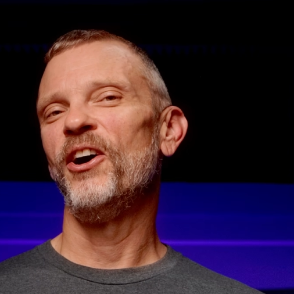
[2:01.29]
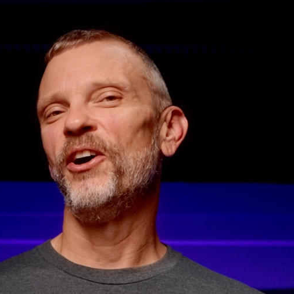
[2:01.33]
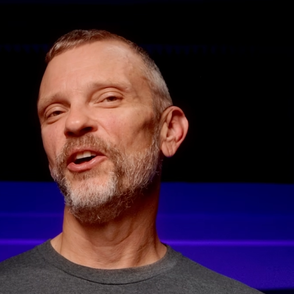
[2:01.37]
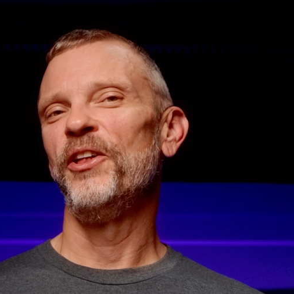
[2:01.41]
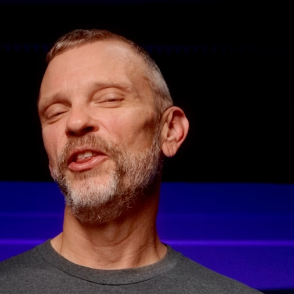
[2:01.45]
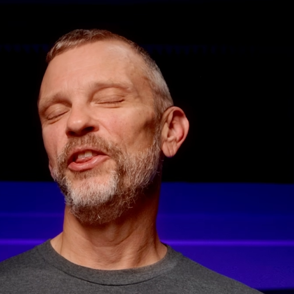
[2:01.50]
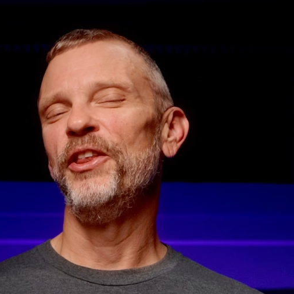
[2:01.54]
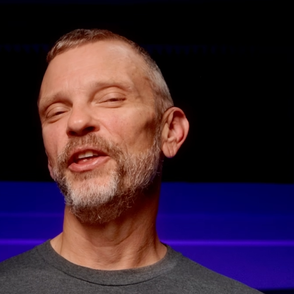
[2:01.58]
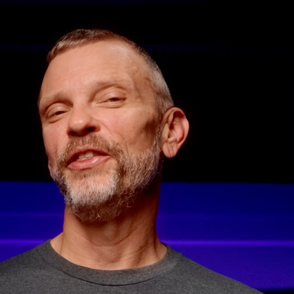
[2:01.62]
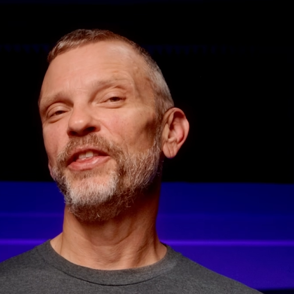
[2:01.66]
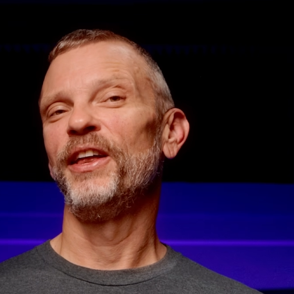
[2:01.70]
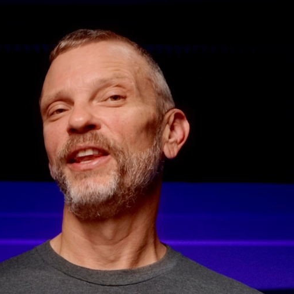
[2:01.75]

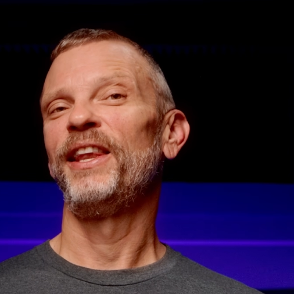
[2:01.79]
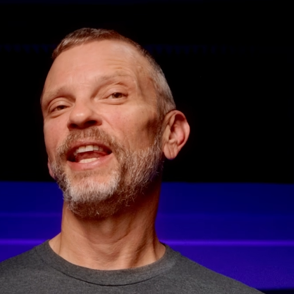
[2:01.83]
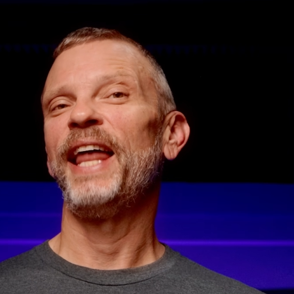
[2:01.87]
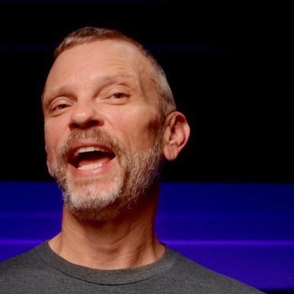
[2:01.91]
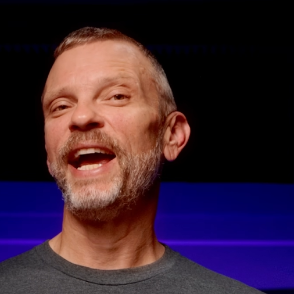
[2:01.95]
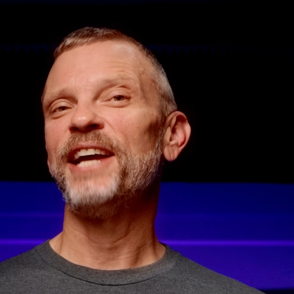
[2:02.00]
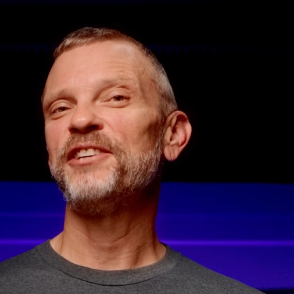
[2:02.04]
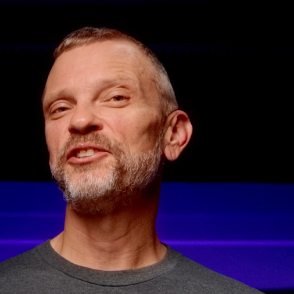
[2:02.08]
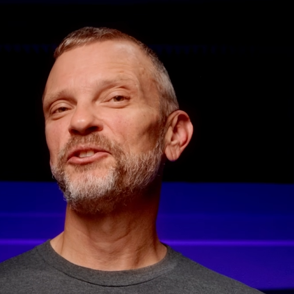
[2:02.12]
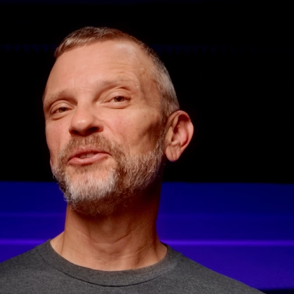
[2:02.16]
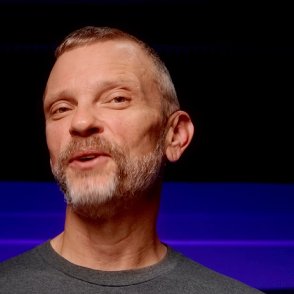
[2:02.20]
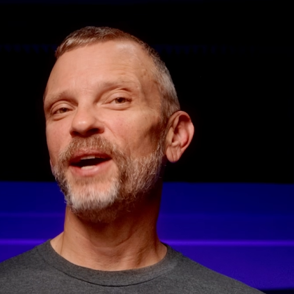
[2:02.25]
on the
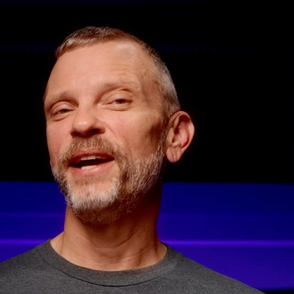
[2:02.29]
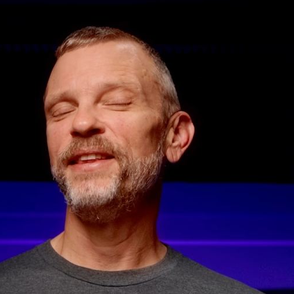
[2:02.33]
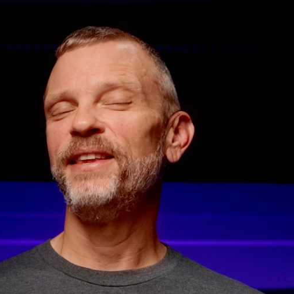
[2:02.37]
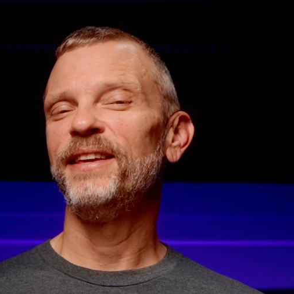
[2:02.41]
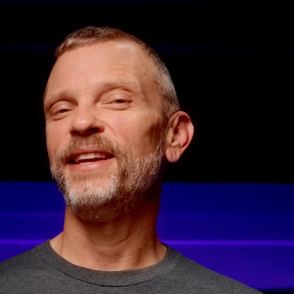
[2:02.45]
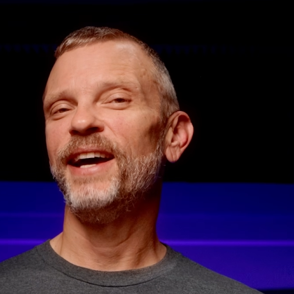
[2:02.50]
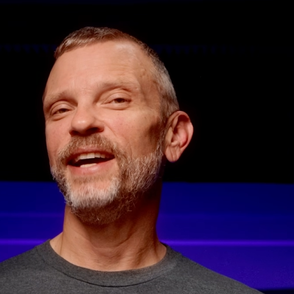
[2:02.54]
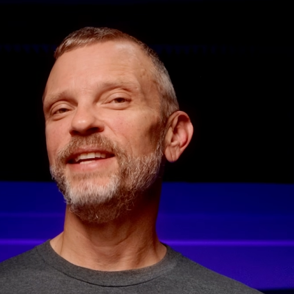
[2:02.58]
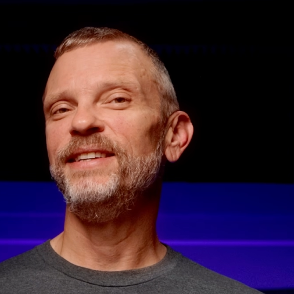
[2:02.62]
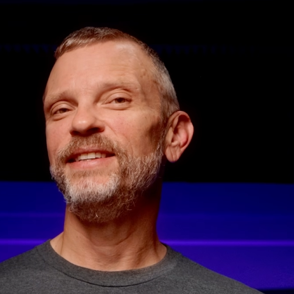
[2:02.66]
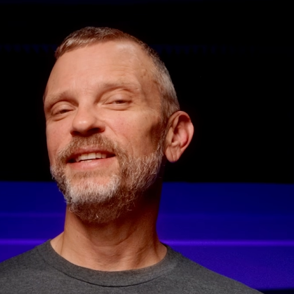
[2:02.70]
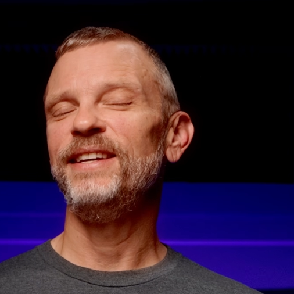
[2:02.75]
last ride
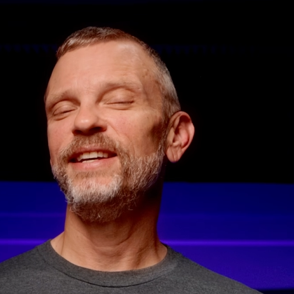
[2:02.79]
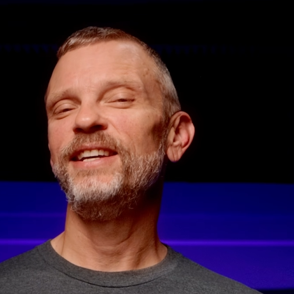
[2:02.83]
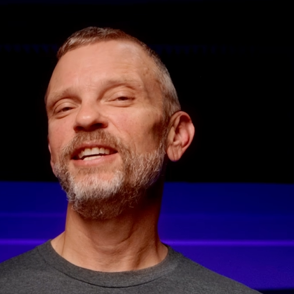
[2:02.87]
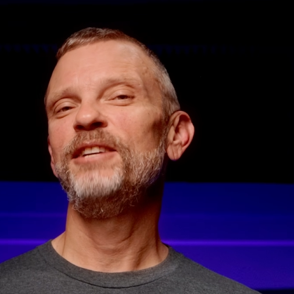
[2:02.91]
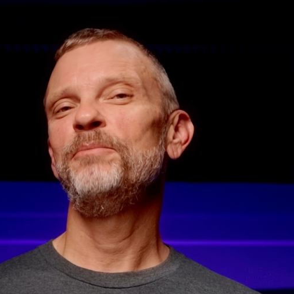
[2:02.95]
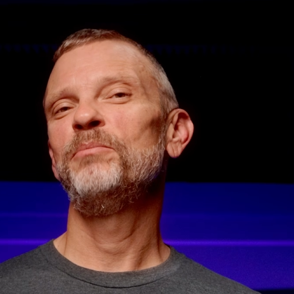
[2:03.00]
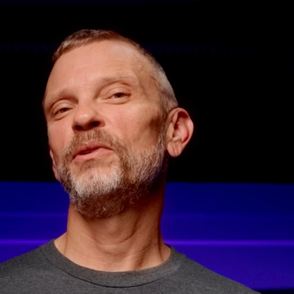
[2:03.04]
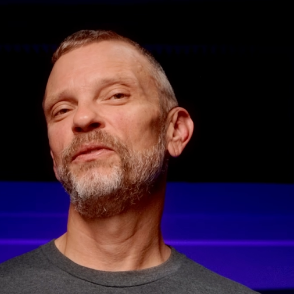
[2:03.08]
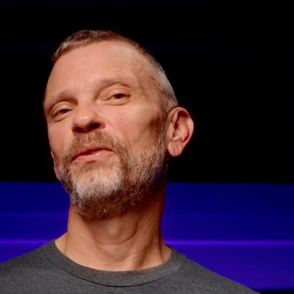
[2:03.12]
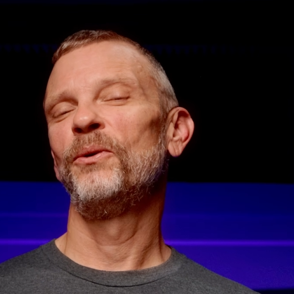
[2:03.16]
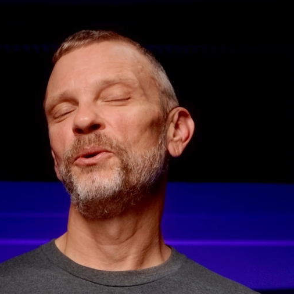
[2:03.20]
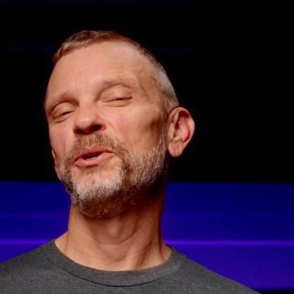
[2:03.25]
that I
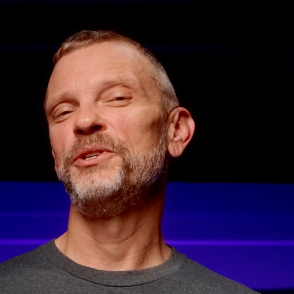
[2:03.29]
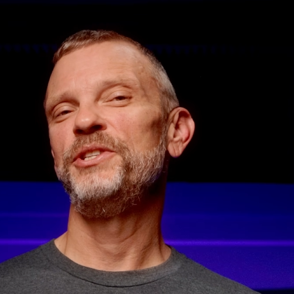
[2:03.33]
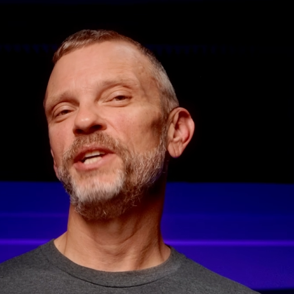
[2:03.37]
did before